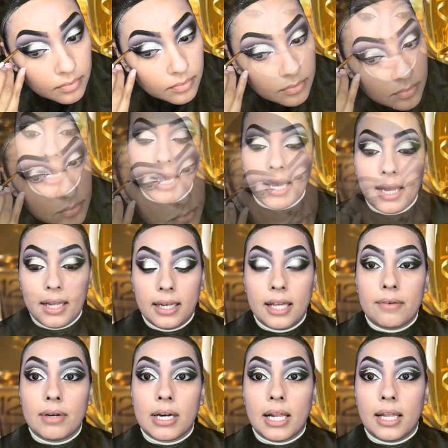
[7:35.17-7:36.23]
My
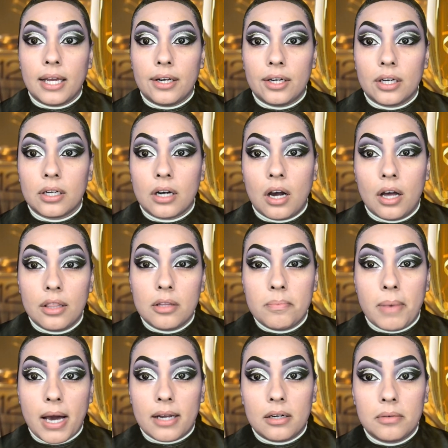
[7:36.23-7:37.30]
liquid eyeliner on the
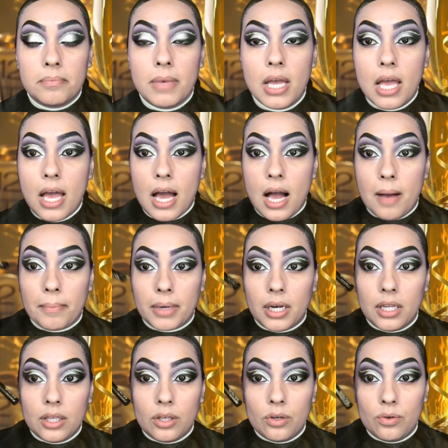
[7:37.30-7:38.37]
bottom, I'm gonna
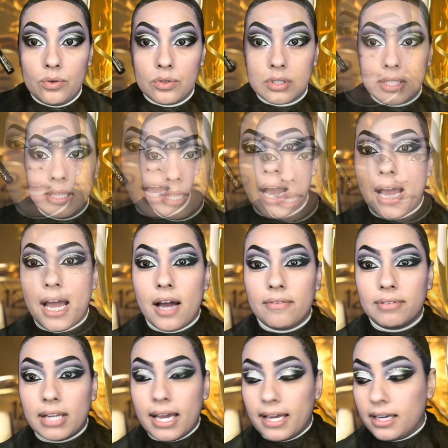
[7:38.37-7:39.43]
use
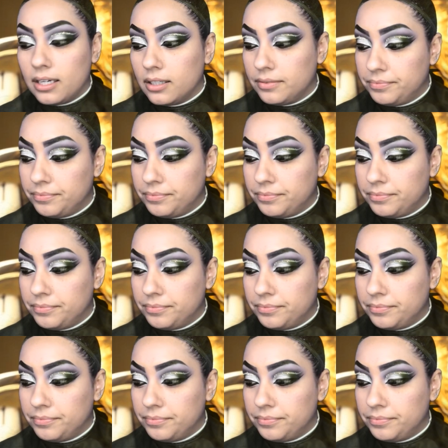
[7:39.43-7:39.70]
NYX.